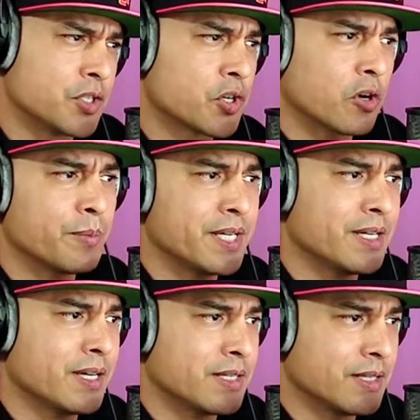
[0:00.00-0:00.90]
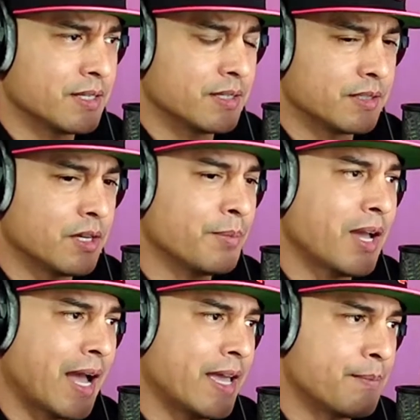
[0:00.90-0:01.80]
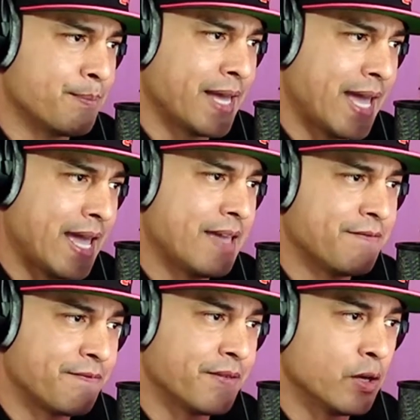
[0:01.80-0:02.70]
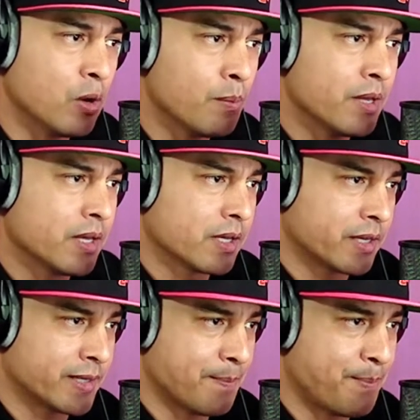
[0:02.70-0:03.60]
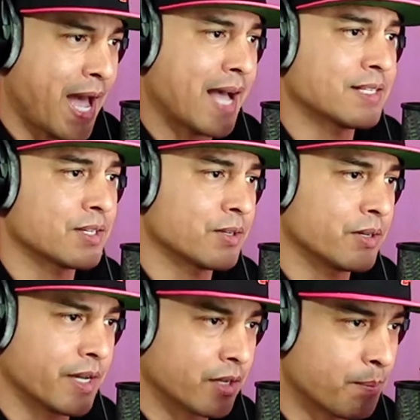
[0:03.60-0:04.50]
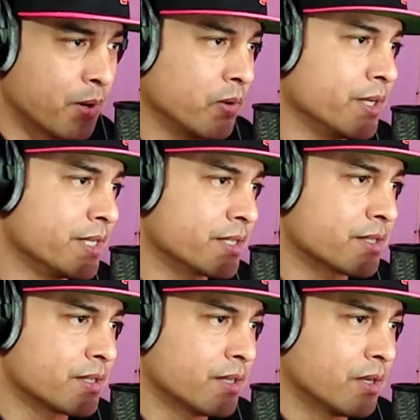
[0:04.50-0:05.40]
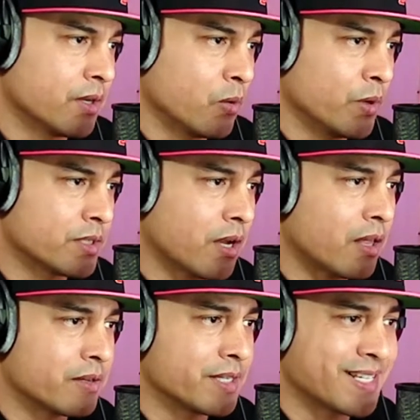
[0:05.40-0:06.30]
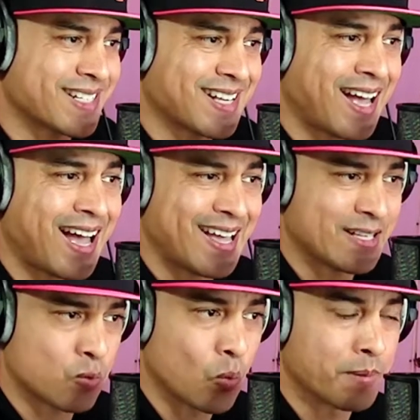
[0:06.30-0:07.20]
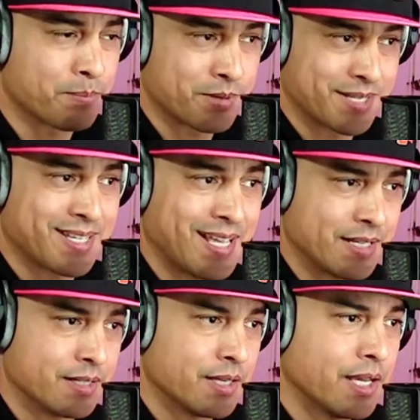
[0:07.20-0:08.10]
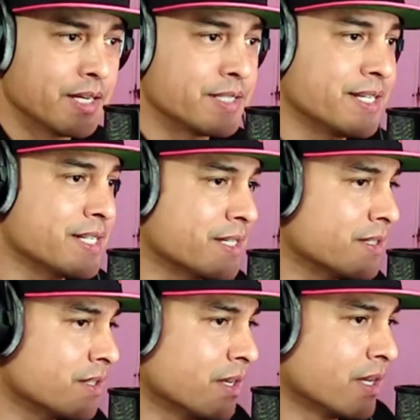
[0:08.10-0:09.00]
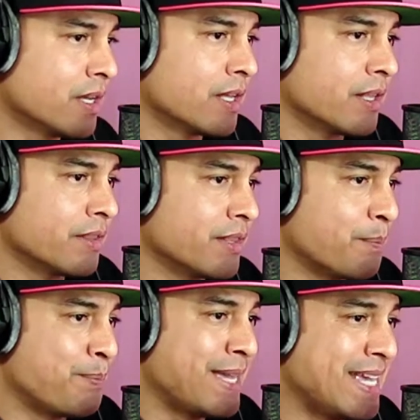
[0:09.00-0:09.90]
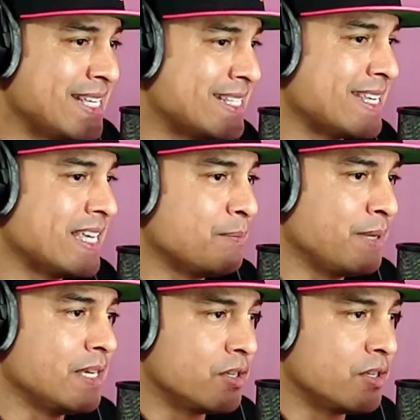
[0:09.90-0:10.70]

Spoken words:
German WIMA film capacitor and components with tolerance as high as 1%. In addition, the PCB